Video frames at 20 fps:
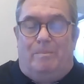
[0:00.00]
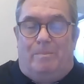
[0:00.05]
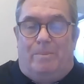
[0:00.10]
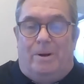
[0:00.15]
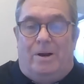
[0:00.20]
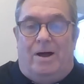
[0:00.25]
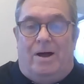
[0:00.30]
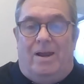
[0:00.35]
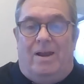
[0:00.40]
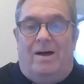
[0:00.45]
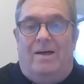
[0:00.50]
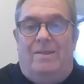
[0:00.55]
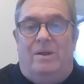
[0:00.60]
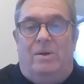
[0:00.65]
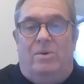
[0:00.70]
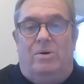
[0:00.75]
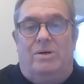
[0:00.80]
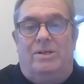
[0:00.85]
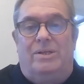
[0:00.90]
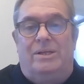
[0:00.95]
But I like
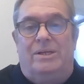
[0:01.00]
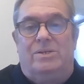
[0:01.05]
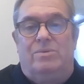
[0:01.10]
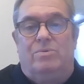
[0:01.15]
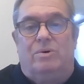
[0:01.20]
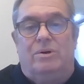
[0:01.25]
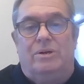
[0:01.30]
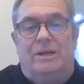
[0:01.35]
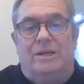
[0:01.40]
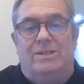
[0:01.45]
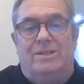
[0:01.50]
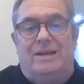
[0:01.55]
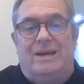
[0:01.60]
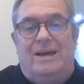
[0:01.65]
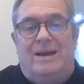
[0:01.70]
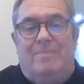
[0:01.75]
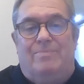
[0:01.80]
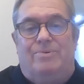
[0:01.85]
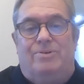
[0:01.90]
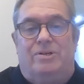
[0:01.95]
the look of this one. It's
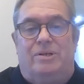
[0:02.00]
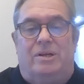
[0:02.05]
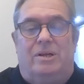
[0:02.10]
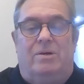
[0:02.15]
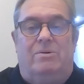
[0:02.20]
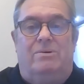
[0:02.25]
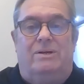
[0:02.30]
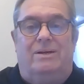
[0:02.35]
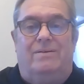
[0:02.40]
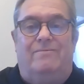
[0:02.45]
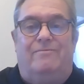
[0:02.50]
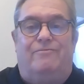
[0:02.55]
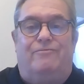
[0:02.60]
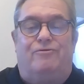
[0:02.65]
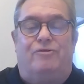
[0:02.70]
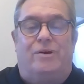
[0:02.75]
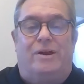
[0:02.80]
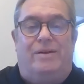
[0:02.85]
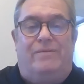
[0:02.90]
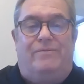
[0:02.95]
absolutely in
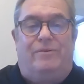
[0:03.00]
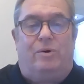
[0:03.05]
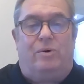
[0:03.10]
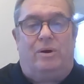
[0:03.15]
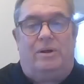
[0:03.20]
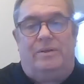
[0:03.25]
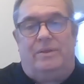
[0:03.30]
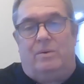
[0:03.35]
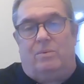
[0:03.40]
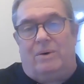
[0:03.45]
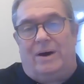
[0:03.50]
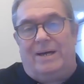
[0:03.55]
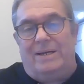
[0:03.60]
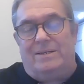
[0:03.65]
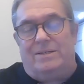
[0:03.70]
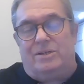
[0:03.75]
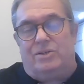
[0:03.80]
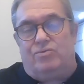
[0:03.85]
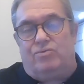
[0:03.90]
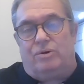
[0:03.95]
free fall in the
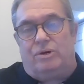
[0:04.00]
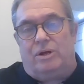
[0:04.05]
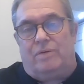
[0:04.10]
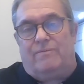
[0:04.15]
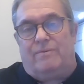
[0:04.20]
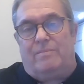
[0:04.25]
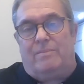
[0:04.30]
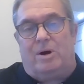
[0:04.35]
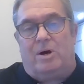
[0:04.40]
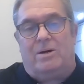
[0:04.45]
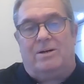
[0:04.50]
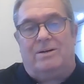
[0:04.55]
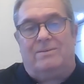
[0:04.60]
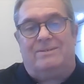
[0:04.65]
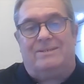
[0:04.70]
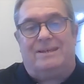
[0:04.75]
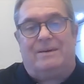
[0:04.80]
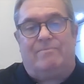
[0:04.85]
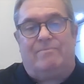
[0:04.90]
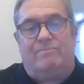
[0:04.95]
weights. It's running off a mark
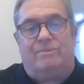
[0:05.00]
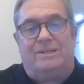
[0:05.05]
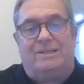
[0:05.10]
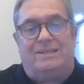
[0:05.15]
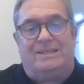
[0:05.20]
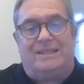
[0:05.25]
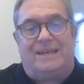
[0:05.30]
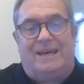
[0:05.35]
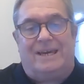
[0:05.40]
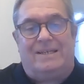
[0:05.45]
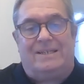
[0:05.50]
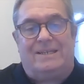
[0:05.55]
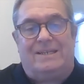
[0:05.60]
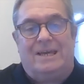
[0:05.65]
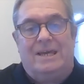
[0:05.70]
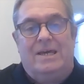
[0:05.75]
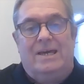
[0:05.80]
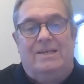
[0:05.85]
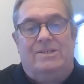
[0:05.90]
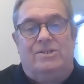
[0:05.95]
of 76.
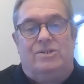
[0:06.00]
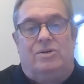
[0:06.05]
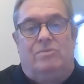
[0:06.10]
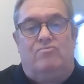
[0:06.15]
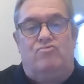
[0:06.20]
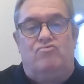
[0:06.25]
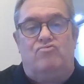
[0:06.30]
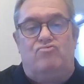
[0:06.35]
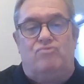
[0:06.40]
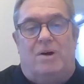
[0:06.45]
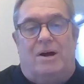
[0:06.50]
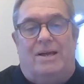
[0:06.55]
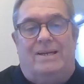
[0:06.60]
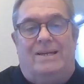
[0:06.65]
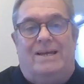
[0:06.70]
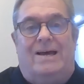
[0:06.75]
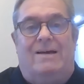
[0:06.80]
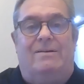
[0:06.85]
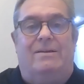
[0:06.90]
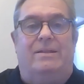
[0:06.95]
It's come
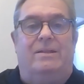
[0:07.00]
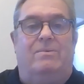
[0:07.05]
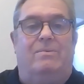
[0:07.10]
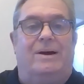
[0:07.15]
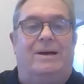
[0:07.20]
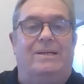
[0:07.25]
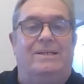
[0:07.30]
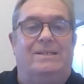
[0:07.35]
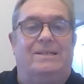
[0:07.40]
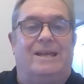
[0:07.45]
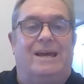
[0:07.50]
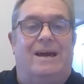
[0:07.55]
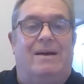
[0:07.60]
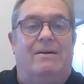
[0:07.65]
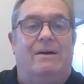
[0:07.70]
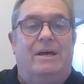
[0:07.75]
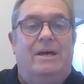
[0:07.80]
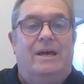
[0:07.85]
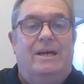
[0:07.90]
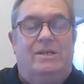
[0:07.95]
right down in the weights
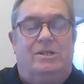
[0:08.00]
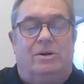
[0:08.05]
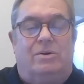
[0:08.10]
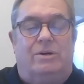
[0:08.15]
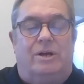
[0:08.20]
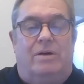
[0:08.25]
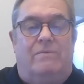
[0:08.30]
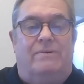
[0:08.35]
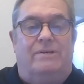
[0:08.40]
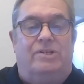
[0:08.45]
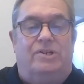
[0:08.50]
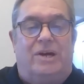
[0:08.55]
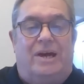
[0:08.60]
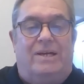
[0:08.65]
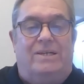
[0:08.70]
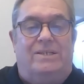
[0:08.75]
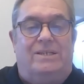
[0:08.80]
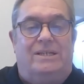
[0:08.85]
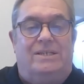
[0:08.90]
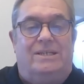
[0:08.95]
now. It's going over
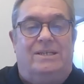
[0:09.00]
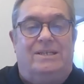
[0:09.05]
chases.